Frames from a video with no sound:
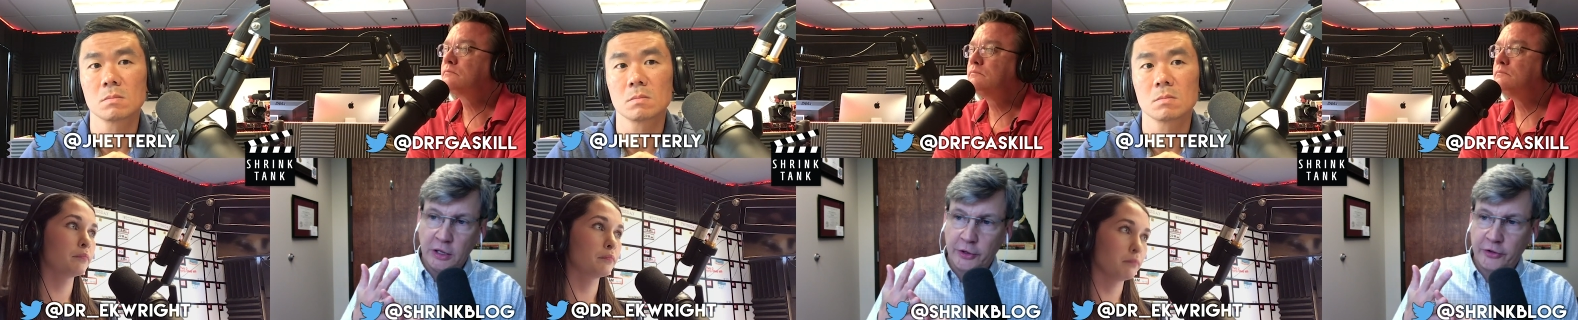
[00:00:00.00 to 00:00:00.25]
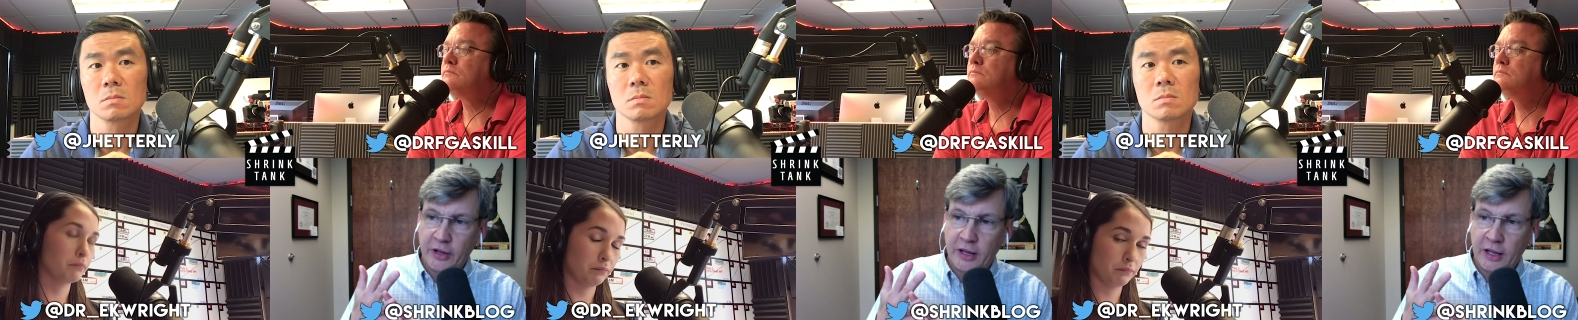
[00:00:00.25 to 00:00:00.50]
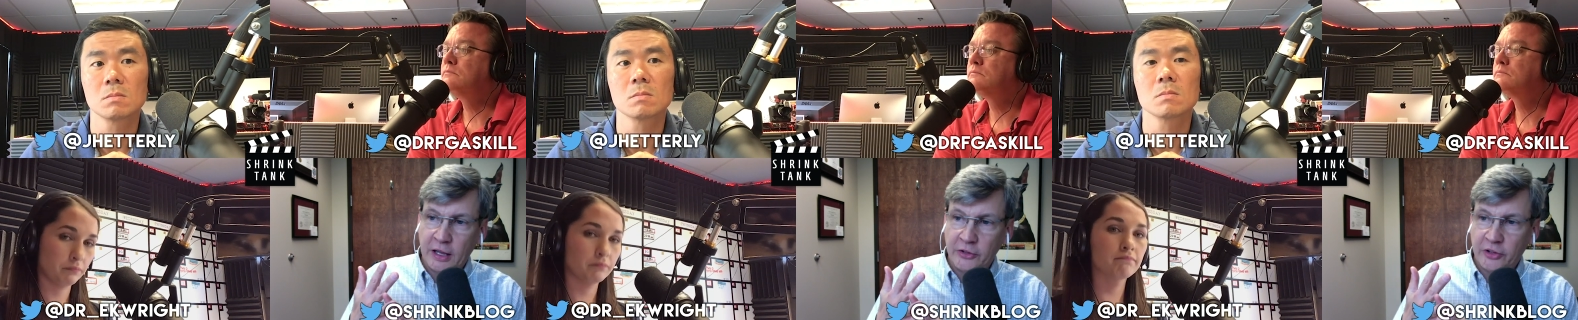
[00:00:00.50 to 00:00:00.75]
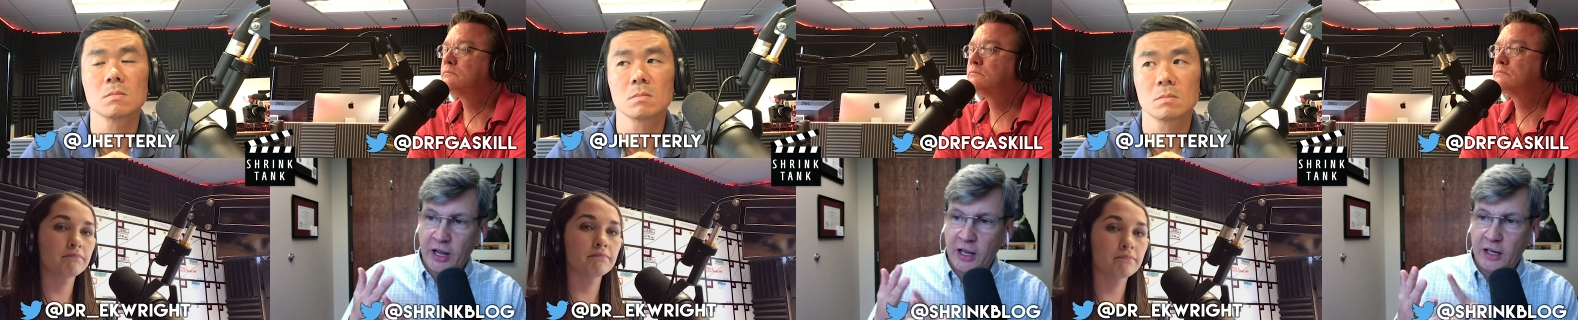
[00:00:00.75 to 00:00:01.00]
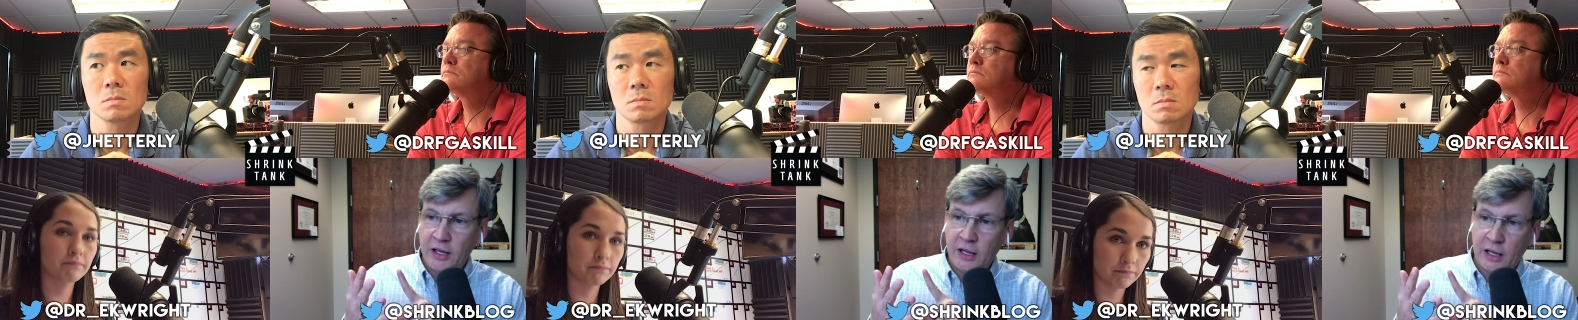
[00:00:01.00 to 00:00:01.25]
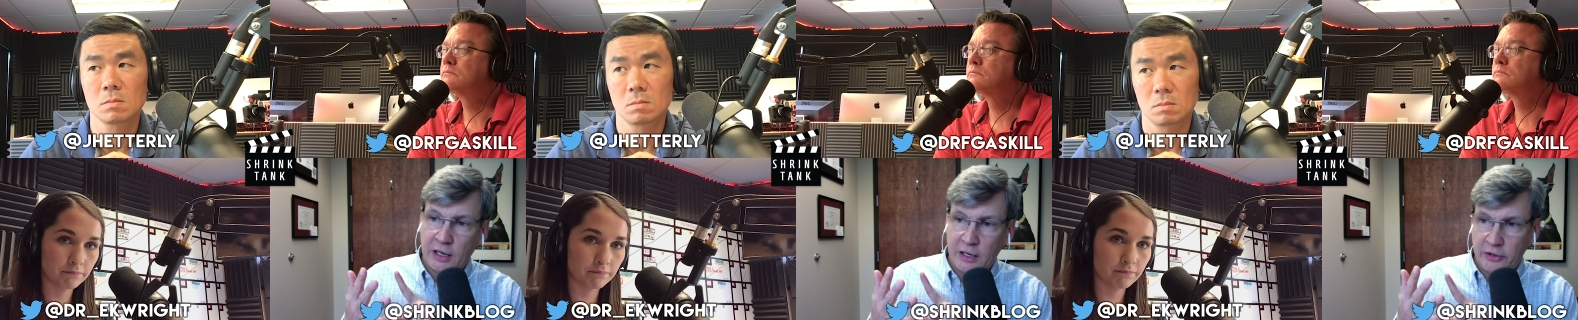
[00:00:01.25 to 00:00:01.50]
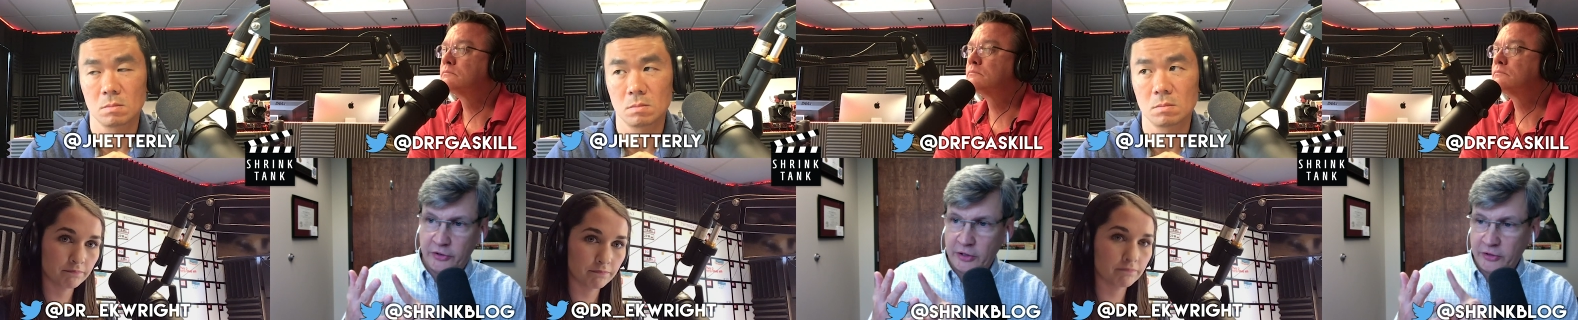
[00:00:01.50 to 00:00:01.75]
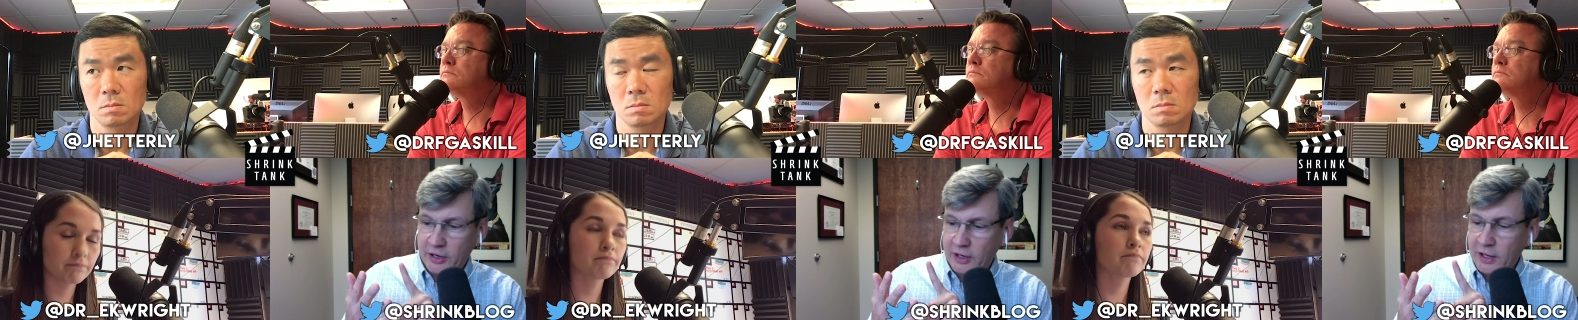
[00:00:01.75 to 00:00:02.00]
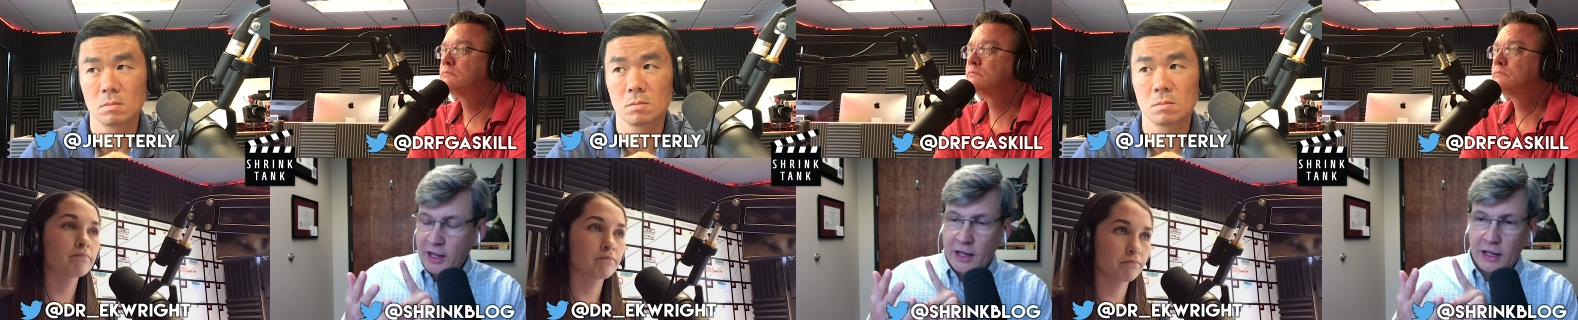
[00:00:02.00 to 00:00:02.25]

Speaker 1: it looks like anxiety, and it is anxiety,